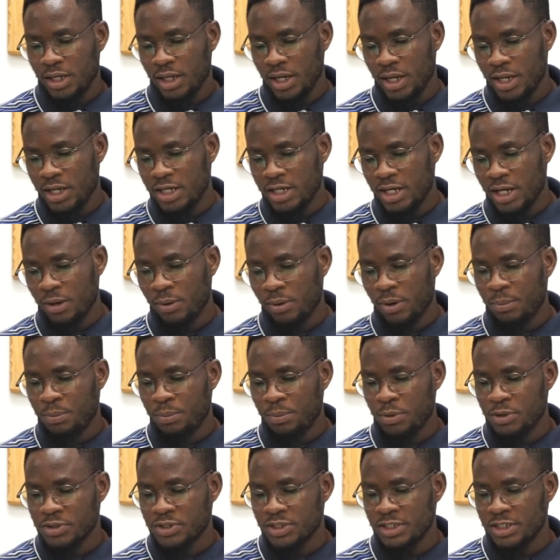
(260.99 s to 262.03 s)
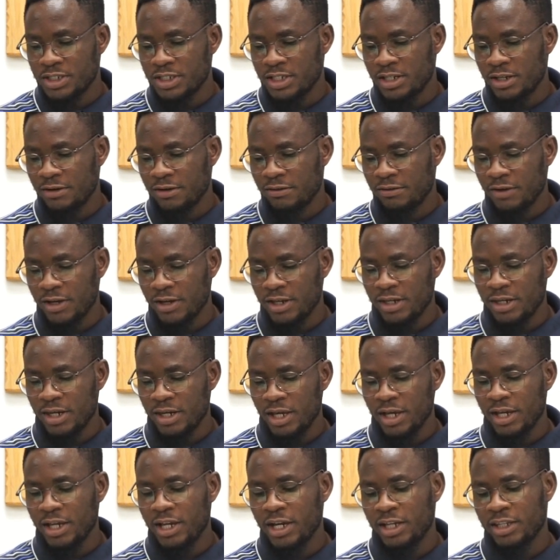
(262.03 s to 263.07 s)
and our positive and
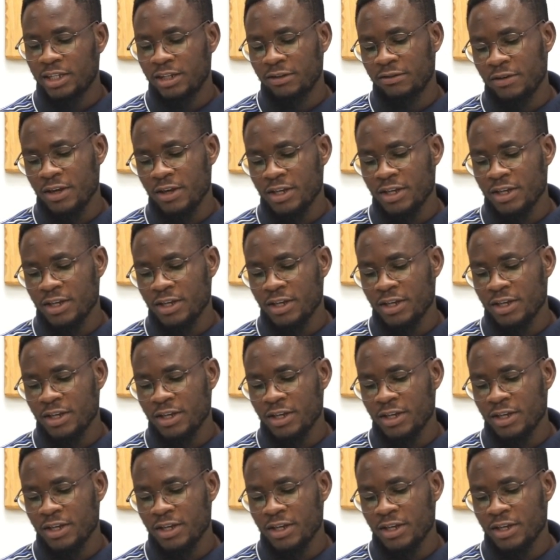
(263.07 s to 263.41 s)
negative